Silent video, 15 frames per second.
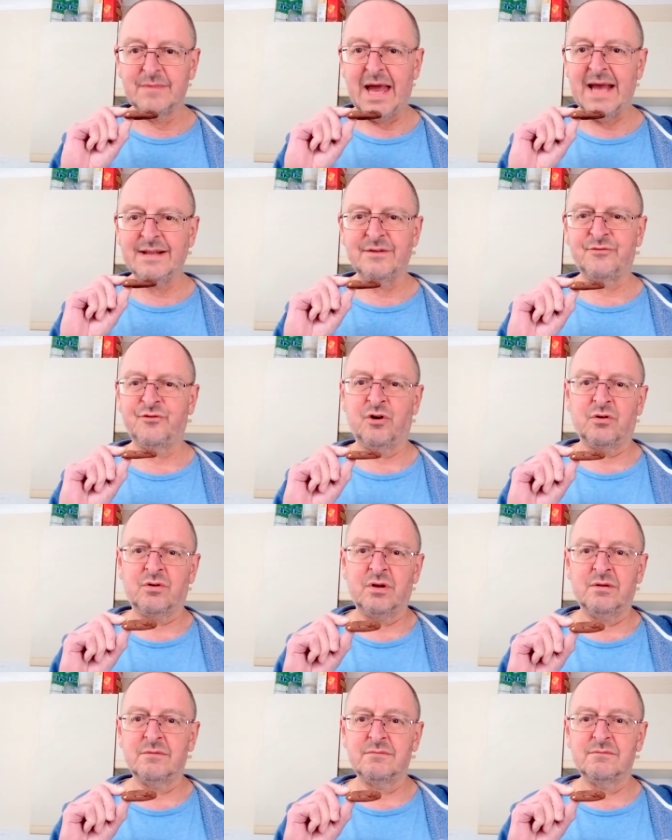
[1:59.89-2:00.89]
and
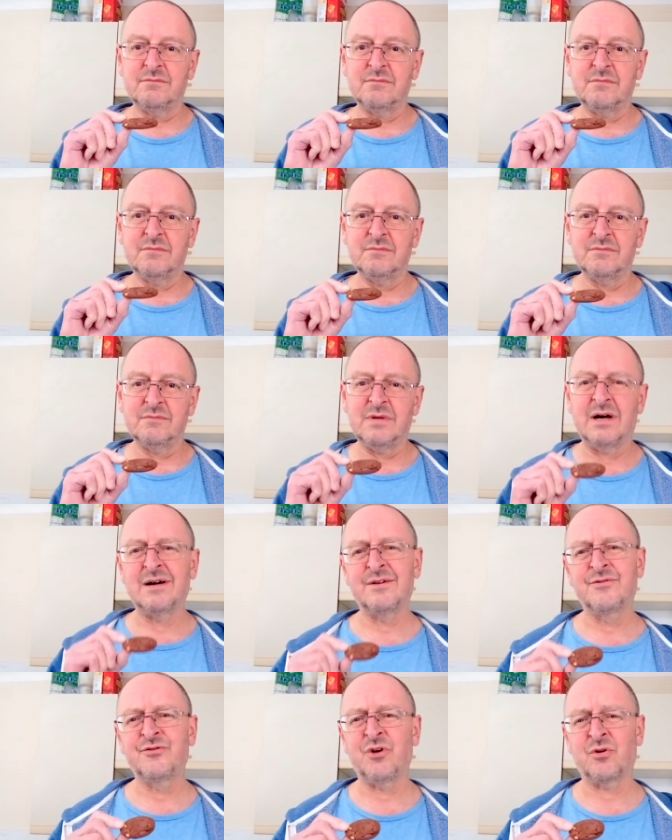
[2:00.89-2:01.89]
chocolate
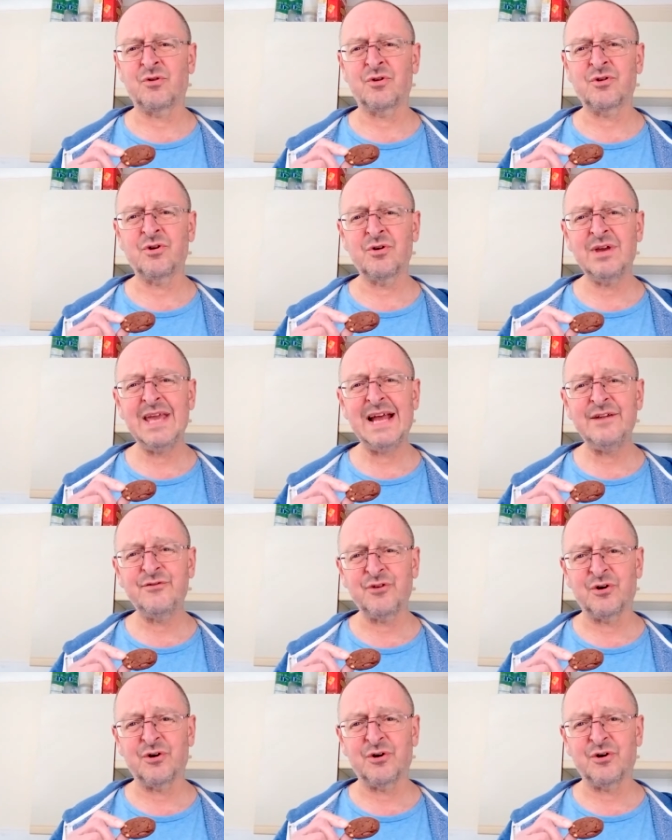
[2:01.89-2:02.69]
cookie and